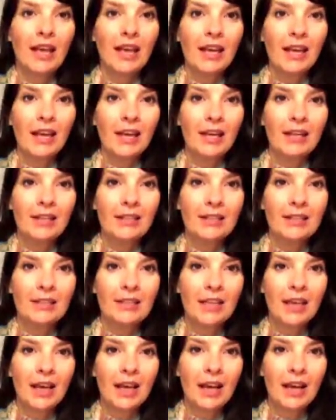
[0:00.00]

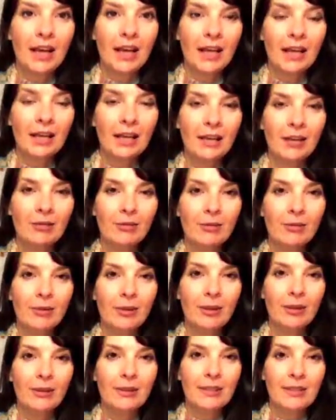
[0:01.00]
and I
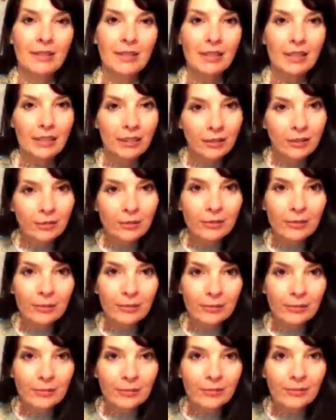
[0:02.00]
will see you
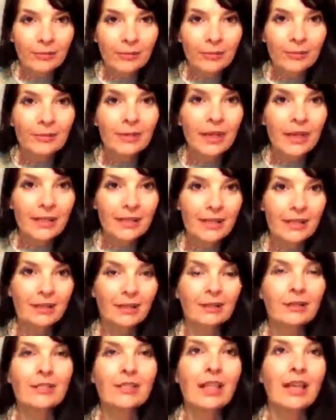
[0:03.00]
next
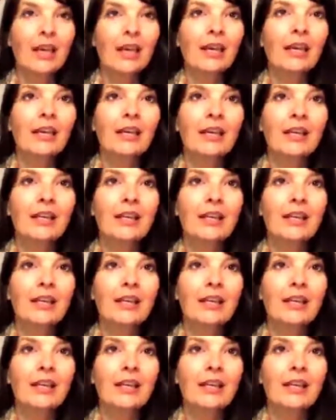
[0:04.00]
Thursday.